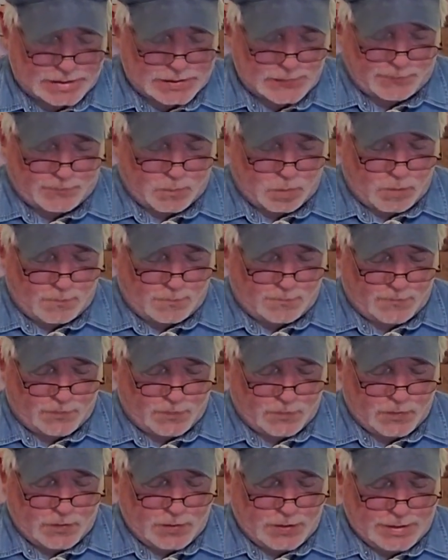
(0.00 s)
a
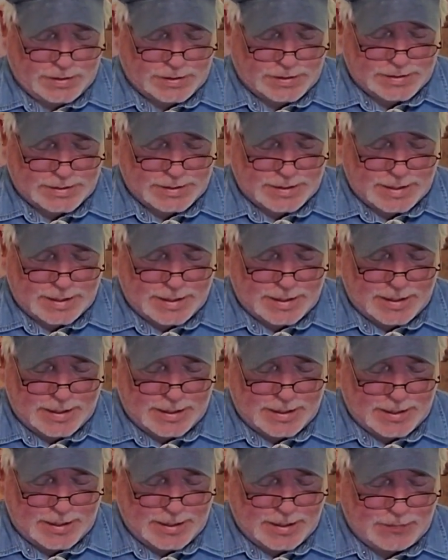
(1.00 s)
4-foot,
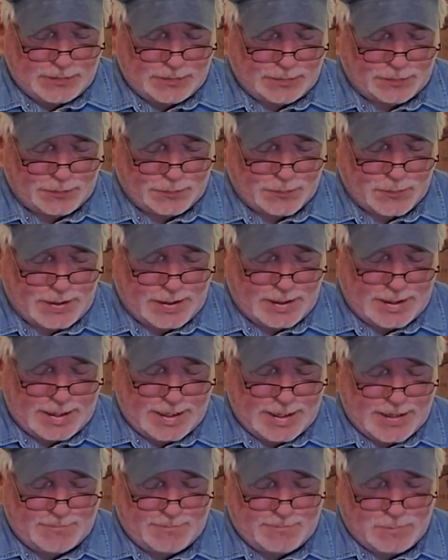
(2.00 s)

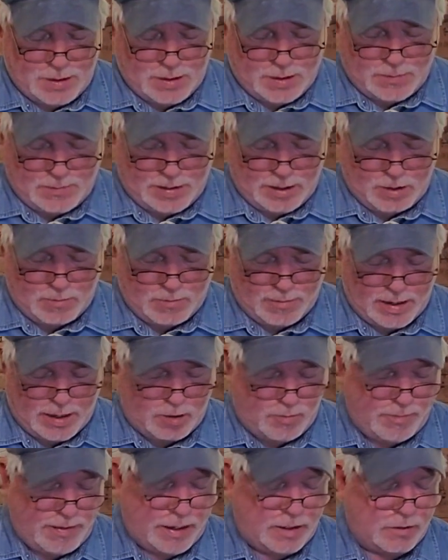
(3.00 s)
3.5 millimeter
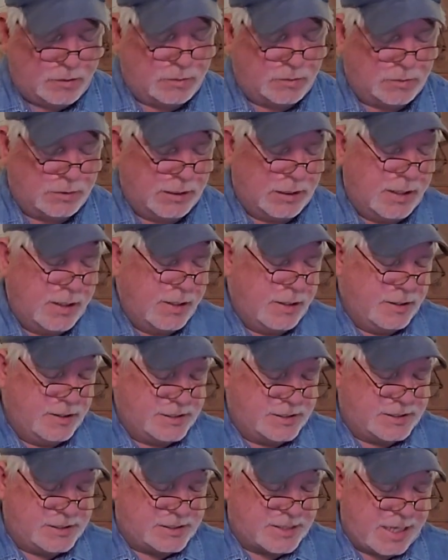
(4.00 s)
man-to-male
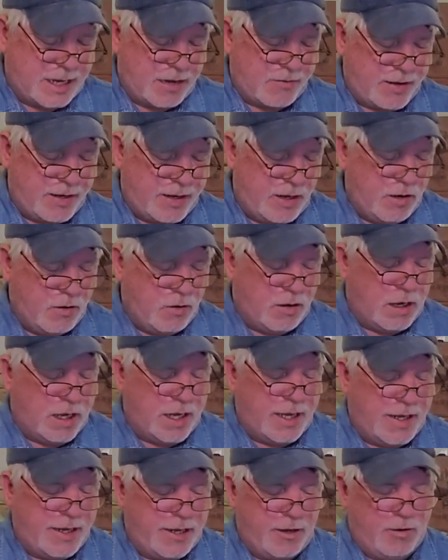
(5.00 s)
stereo
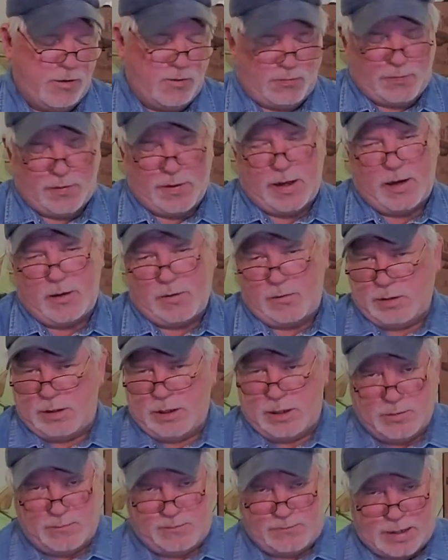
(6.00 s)
audio thing.
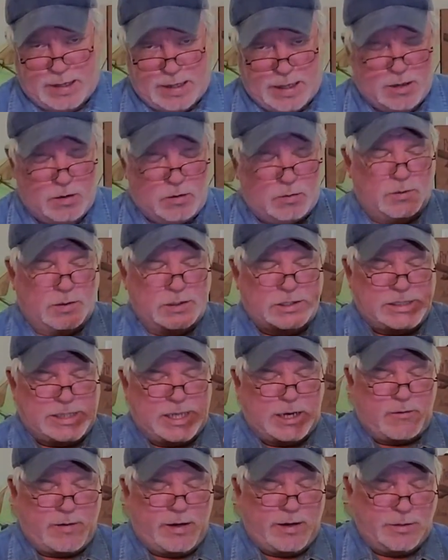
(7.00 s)
You know, if you got older
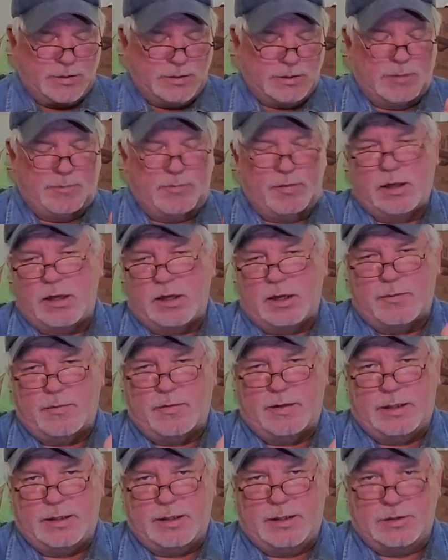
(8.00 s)
stereos, you plug them
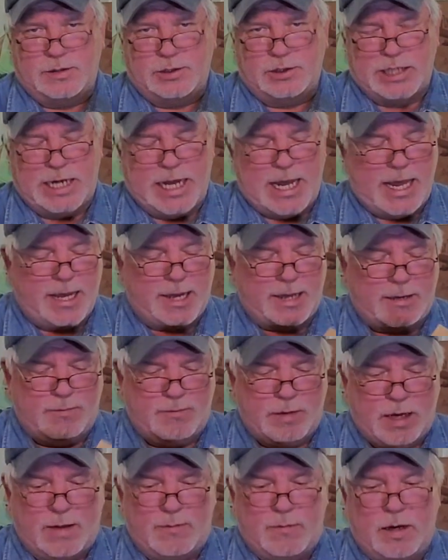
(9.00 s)
in a little jack and
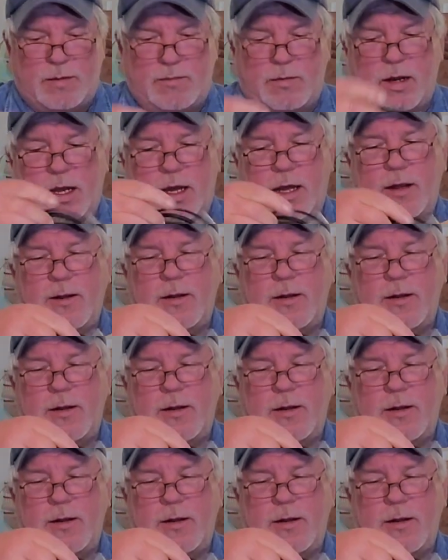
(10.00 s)
blah, blah, blah.